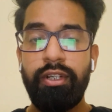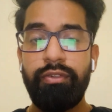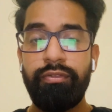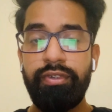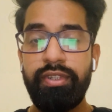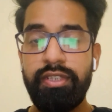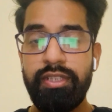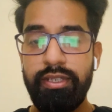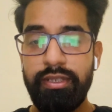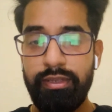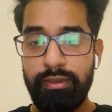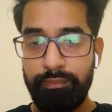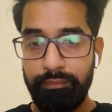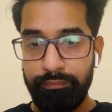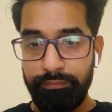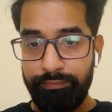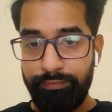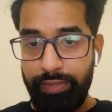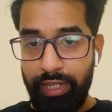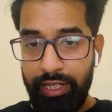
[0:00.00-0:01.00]
which is
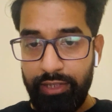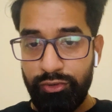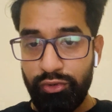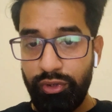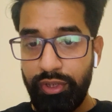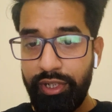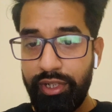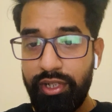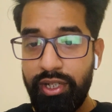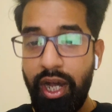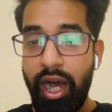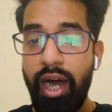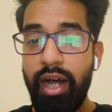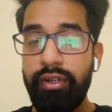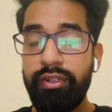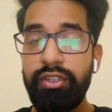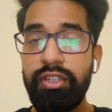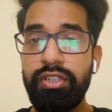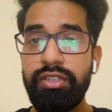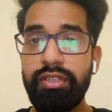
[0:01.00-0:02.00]
actually
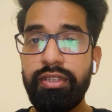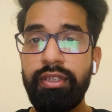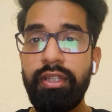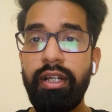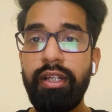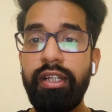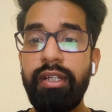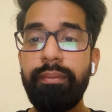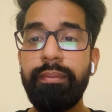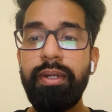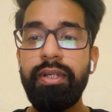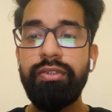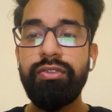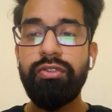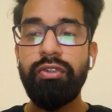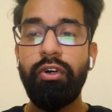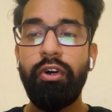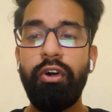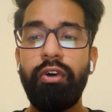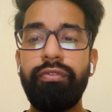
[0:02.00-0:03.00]
tarnish the image
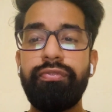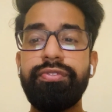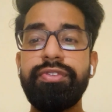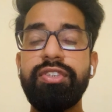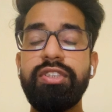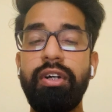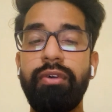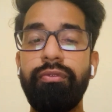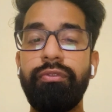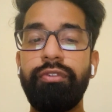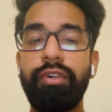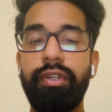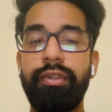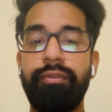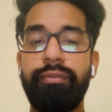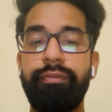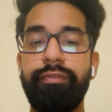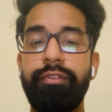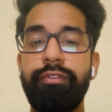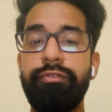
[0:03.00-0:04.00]
of someone,
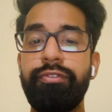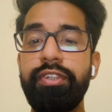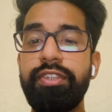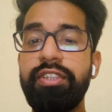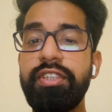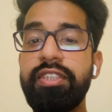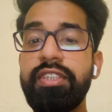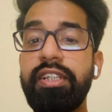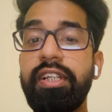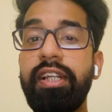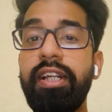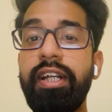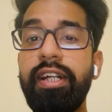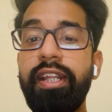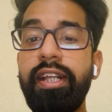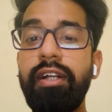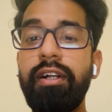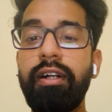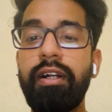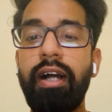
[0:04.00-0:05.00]
which is
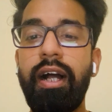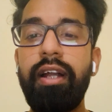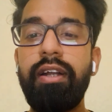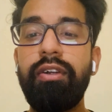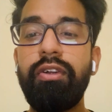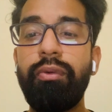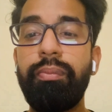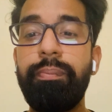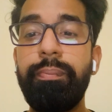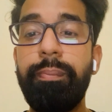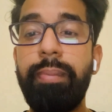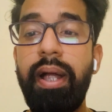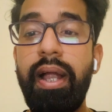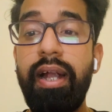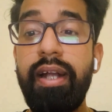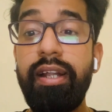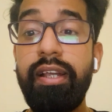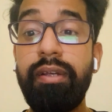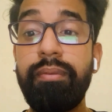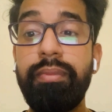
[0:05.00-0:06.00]
creating a kind of
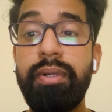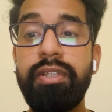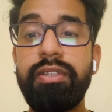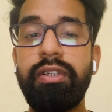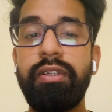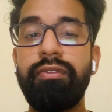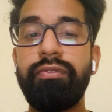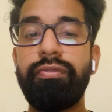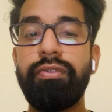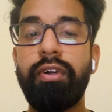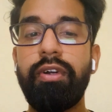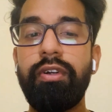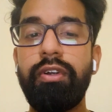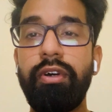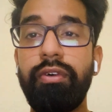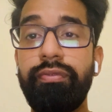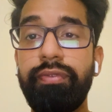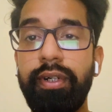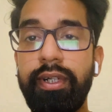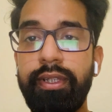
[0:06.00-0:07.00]
bad image in front
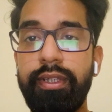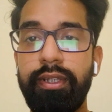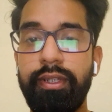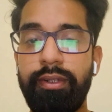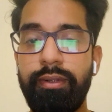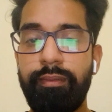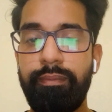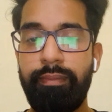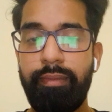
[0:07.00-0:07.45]
of other.